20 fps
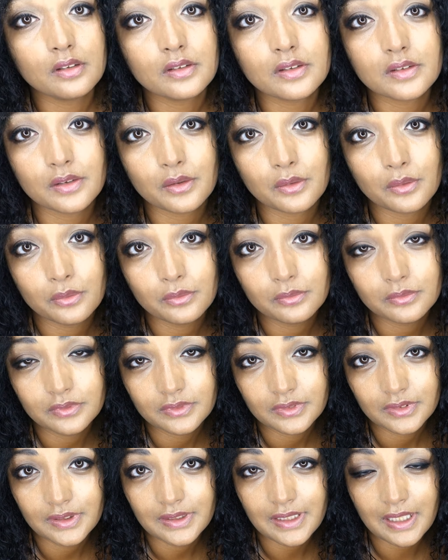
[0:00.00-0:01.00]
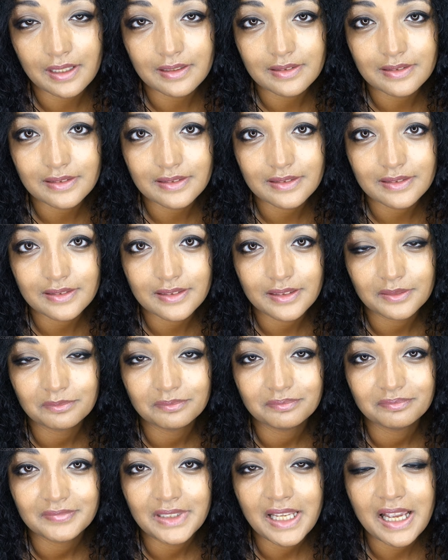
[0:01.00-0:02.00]
So that's
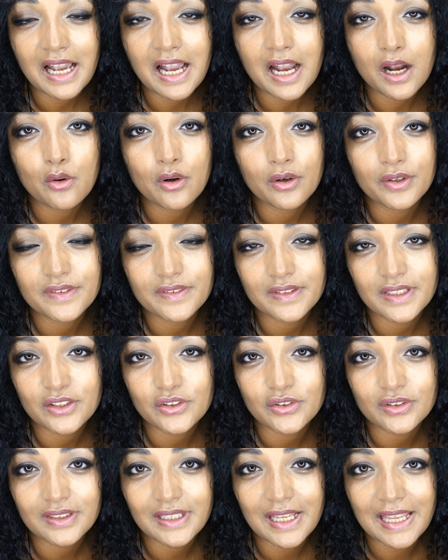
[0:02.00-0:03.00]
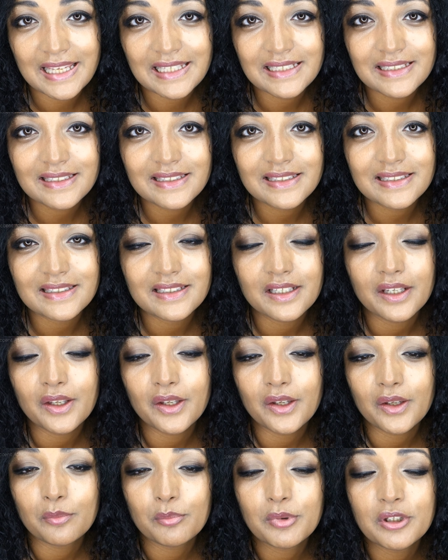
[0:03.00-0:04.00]
how our session ends.
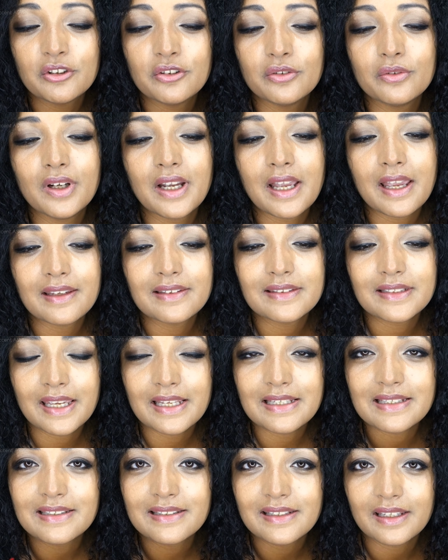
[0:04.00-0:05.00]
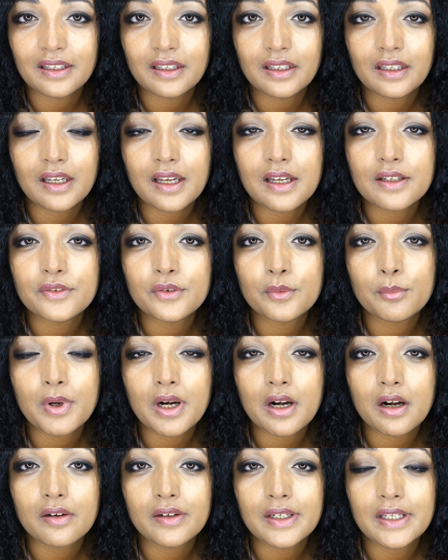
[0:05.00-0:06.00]
But you guys can stay here at the
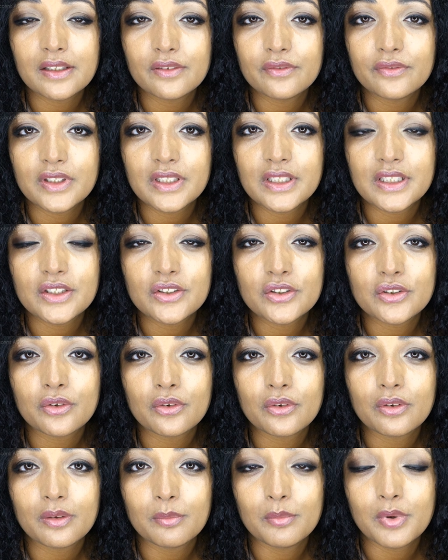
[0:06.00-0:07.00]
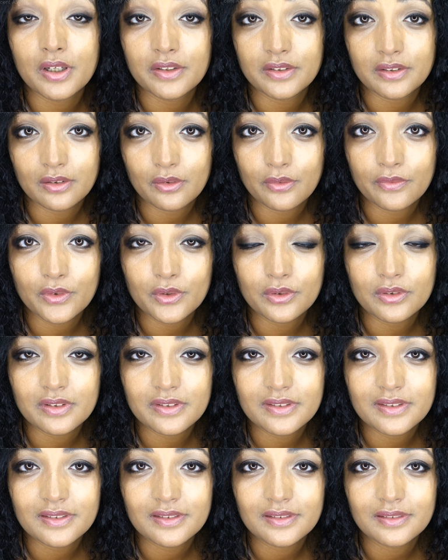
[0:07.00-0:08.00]
bar and finish your bottle, of
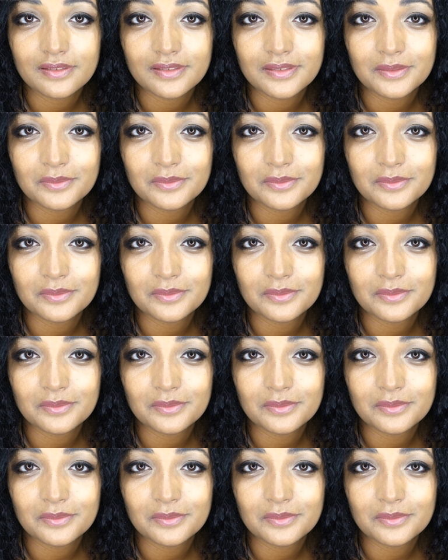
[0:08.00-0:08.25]
course.